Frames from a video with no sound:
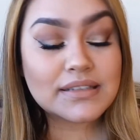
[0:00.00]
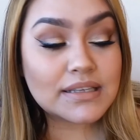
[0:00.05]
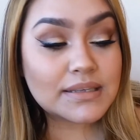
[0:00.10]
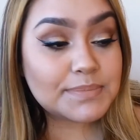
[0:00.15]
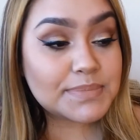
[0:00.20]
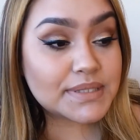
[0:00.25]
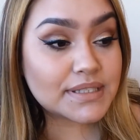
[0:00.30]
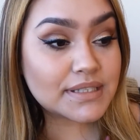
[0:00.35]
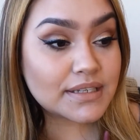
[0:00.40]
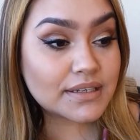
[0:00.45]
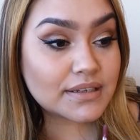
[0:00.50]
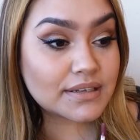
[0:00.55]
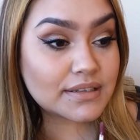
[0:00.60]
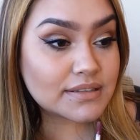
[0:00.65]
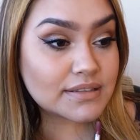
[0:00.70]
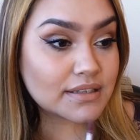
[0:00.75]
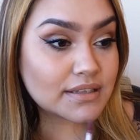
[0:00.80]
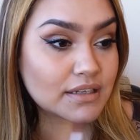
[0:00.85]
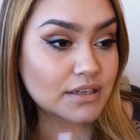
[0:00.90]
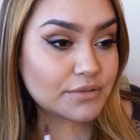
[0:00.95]
lipstick
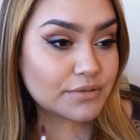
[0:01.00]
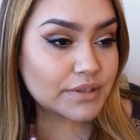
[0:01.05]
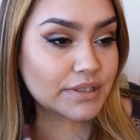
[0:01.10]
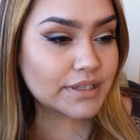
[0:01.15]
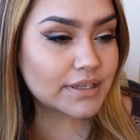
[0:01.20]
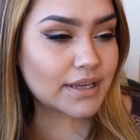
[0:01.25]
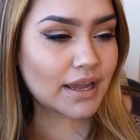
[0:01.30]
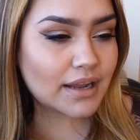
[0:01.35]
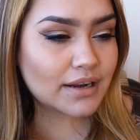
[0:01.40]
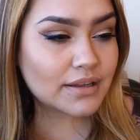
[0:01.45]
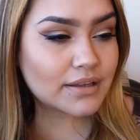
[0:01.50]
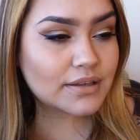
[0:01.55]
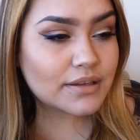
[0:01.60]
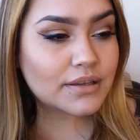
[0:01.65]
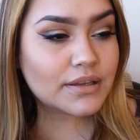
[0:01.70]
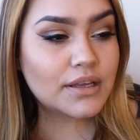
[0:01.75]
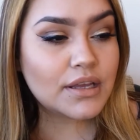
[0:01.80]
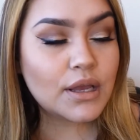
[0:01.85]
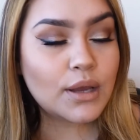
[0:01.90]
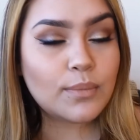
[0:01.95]
is going to really kind of
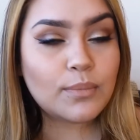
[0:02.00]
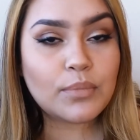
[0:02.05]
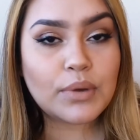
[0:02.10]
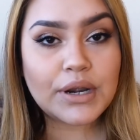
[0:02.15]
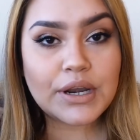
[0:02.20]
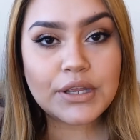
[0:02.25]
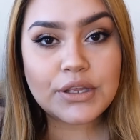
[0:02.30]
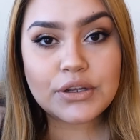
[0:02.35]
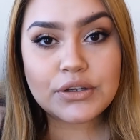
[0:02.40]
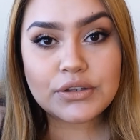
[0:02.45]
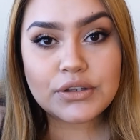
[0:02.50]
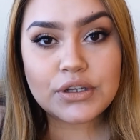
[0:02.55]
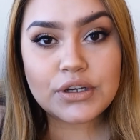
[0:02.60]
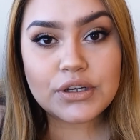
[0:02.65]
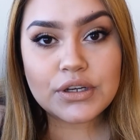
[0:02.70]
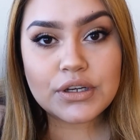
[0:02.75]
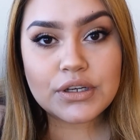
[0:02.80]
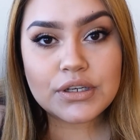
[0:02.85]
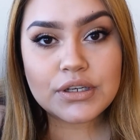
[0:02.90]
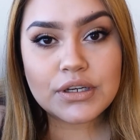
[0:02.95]
bring your
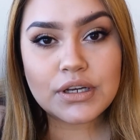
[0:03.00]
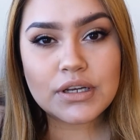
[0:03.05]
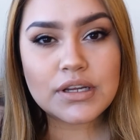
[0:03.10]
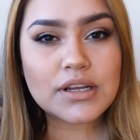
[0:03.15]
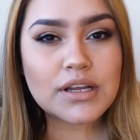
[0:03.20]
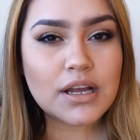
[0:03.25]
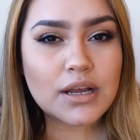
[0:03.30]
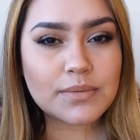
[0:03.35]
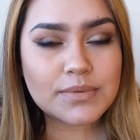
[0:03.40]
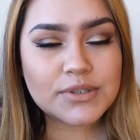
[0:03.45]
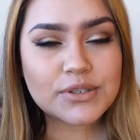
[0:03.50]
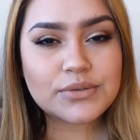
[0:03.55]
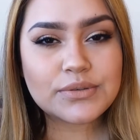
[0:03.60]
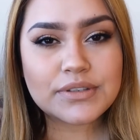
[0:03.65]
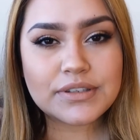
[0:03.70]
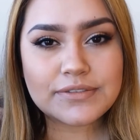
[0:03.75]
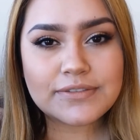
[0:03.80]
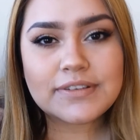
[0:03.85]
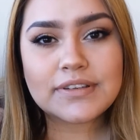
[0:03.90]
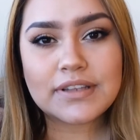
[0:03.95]
look up to a
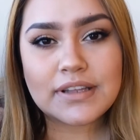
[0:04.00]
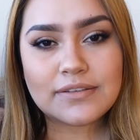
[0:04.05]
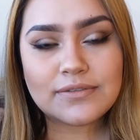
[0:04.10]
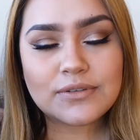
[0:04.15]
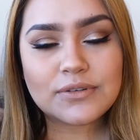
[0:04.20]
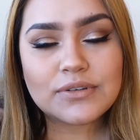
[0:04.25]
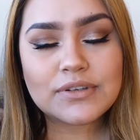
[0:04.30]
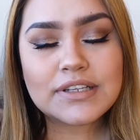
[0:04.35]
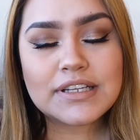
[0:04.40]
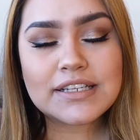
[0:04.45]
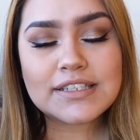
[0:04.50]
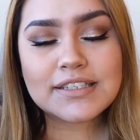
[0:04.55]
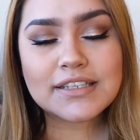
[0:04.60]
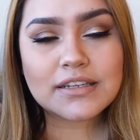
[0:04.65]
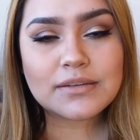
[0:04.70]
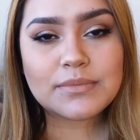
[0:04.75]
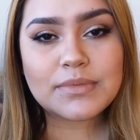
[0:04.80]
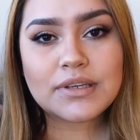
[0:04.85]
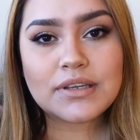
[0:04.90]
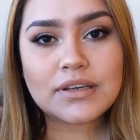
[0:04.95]
different level. It's
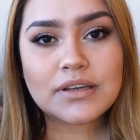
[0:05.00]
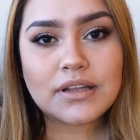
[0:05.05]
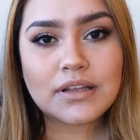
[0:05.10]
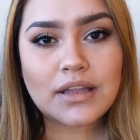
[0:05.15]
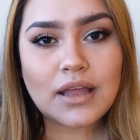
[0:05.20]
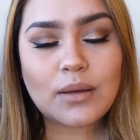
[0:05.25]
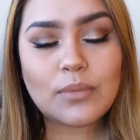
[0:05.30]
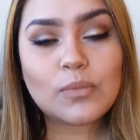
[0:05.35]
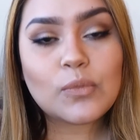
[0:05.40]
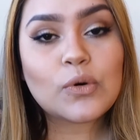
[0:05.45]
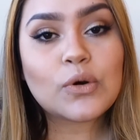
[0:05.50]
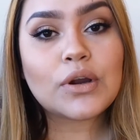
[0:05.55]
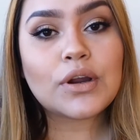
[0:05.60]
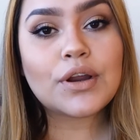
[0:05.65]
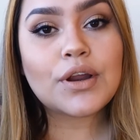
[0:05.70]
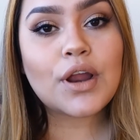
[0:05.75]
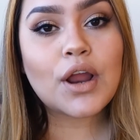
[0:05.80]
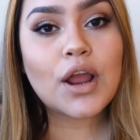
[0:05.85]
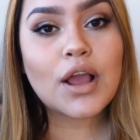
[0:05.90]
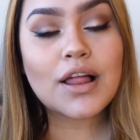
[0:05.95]
going to be a lot
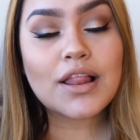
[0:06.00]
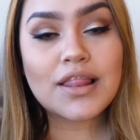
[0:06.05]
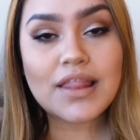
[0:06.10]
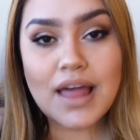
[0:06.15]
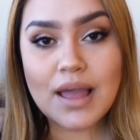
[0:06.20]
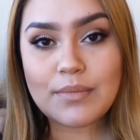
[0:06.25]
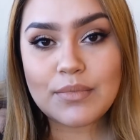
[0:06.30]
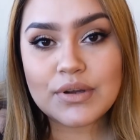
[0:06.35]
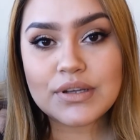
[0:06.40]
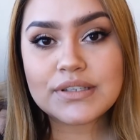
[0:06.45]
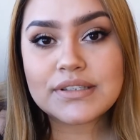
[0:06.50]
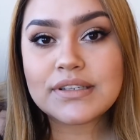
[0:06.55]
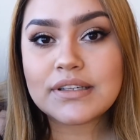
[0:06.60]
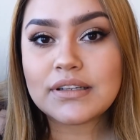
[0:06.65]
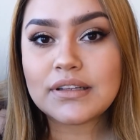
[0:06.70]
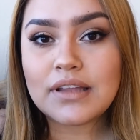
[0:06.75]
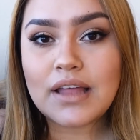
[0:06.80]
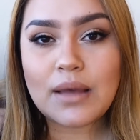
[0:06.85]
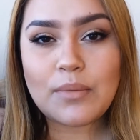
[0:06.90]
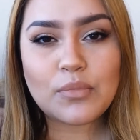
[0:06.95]
more glamorous and
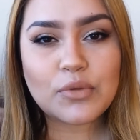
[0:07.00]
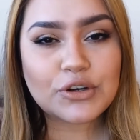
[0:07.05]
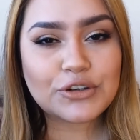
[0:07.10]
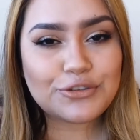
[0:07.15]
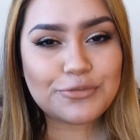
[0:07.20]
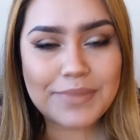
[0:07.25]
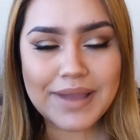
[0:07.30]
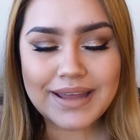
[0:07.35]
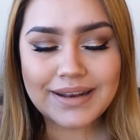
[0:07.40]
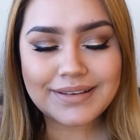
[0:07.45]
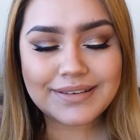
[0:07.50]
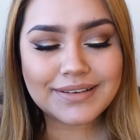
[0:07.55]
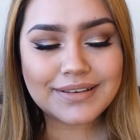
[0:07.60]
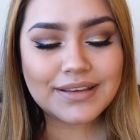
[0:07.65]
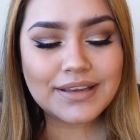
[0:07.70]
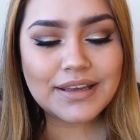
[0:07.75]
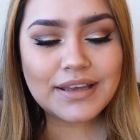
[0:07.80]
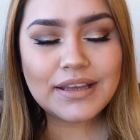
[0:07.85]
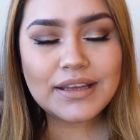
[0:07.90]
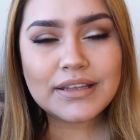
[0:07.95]
a lot more dramatic.
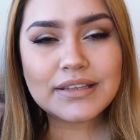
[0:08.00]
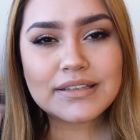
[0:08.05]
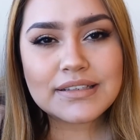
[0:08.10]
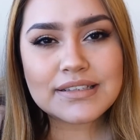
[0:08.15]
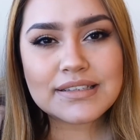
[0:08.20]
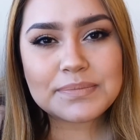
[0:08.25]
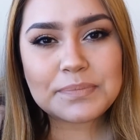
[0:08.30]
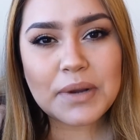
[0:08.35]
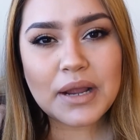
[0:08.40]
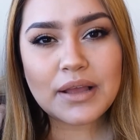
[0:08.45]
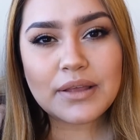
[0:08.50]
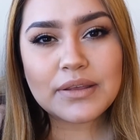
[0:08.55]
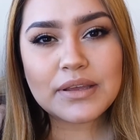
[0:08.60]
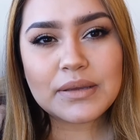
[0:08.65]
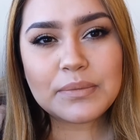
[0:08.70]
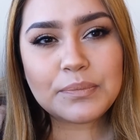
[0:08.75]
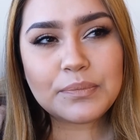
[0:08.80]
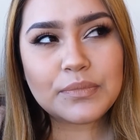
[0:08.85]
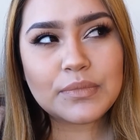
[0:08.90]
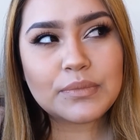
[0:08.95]
This is
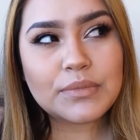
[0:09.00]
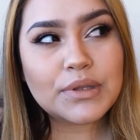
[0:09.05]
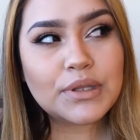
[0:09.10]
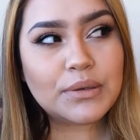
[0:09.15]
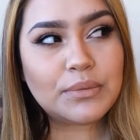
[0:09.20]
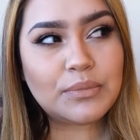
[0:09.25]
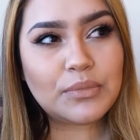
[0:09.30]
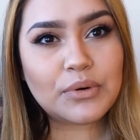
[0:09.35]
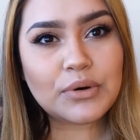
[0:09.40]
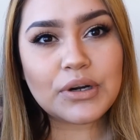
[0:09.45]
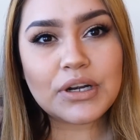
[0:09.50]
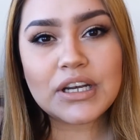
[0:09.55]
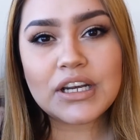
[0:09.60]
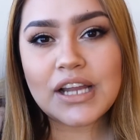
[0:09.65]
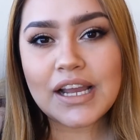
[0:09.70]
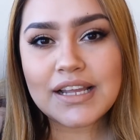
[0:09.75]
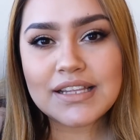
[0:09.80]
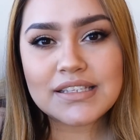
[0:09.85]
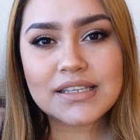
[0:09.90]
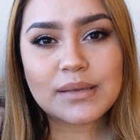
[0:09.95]
probably the more
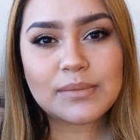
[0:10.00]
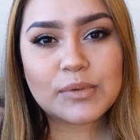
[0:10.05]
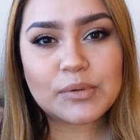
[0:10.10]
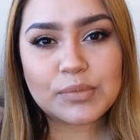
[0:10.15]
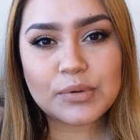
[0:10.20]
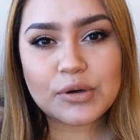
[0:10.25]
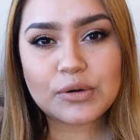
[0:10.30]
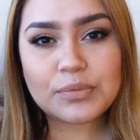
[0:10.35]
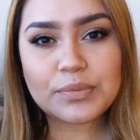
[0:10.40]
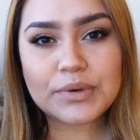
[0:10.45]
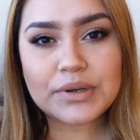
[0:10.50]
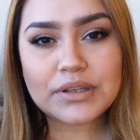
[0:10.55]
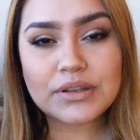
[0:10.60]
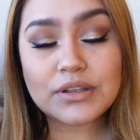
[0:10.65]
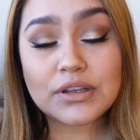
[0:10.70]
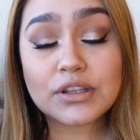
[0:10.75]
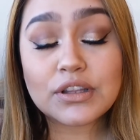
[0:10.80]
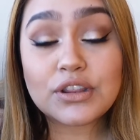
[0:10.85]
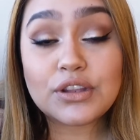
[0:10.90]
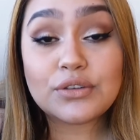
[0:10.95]
nighttime appropriate
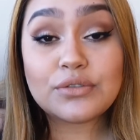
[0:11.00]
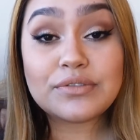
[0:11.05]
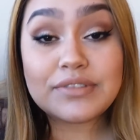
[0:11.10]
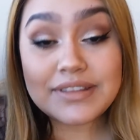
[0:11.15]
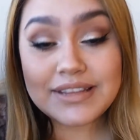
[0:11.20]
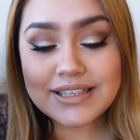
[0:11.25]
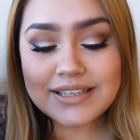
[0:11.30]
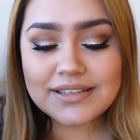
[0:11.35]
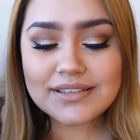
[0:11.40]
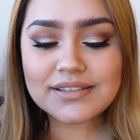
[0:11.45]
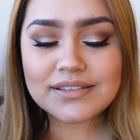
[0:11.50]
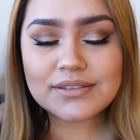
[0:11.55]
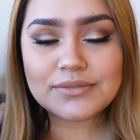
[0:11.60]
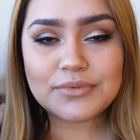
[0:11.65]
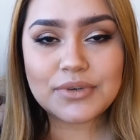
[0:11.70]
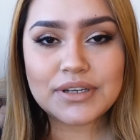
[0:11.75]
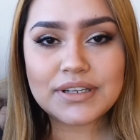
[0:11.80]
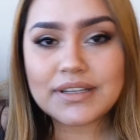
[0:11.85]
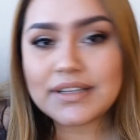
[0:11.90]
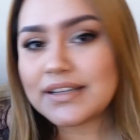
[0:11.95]
look, though this
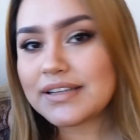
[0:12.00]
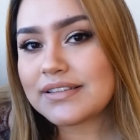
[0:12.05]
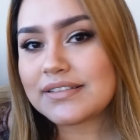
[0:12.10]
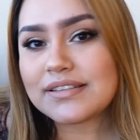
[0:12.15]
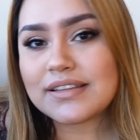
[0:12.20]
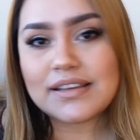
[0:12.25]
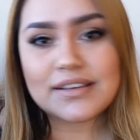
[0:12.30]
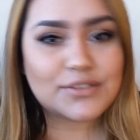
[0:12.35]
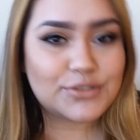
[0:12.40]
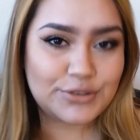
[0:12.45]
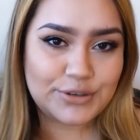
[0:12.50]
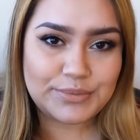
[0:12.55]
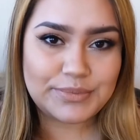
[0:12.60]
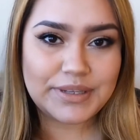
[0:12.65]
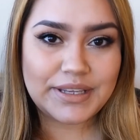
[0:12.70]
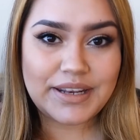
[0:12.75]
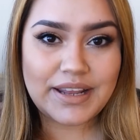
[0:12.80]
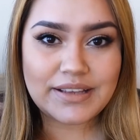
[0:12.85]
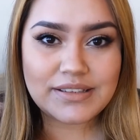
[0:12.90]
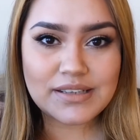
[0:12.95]
one is
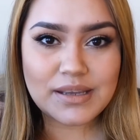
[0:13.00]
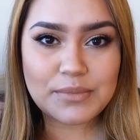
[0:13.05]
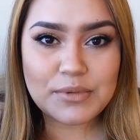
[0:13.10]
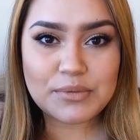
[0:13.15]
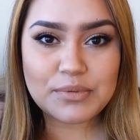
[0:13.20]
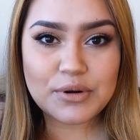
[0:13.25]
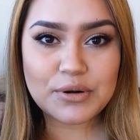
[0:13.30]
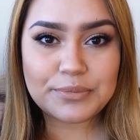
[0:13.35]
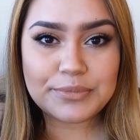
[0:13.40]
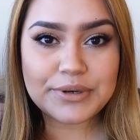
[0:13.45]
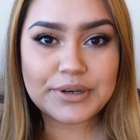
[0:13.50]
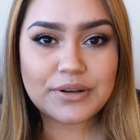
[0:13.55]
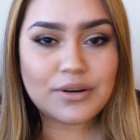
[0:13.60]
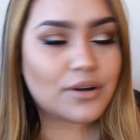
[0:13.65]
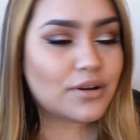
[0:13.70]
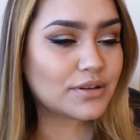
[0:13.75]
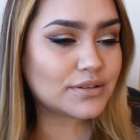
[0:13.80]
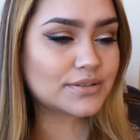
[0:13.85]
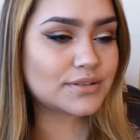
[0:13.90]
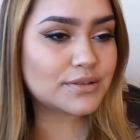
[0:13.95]
extremely nighttime appropriate
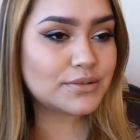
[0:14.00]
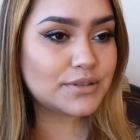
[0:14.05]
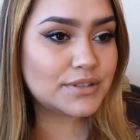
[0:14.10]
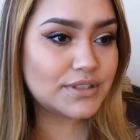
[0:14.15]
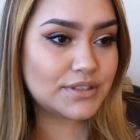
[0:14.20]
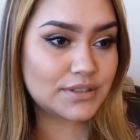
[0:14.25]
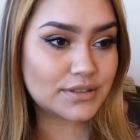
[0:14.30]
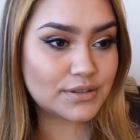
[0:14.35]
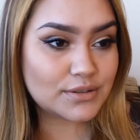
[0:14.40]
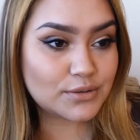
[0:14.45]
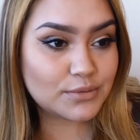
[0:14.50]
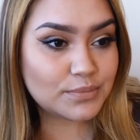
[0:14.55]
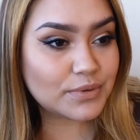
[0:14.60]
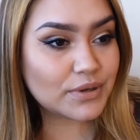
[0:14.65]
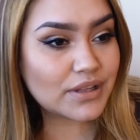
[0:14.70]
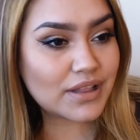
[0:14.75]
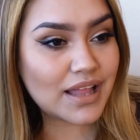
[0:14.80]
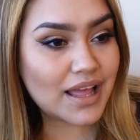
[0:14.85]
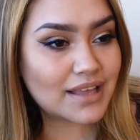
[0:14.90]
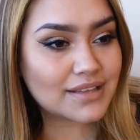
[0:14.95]
also. It's just super
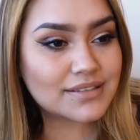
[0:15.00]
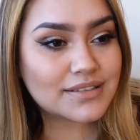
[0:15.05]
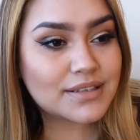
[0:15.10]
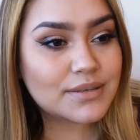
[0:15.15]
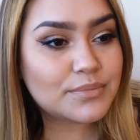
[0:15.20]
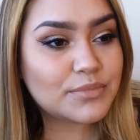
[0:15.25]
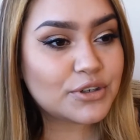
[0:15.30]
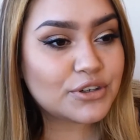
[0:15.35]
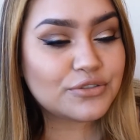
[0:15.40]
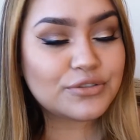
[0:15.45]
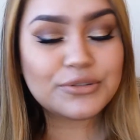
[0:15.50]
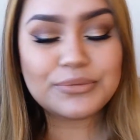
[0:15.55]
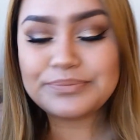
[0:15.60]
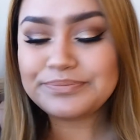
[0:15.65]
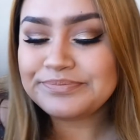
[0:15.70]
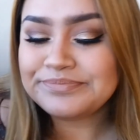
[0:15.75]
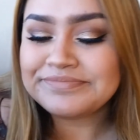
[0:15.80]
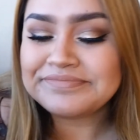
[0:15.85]
classy and beautiful.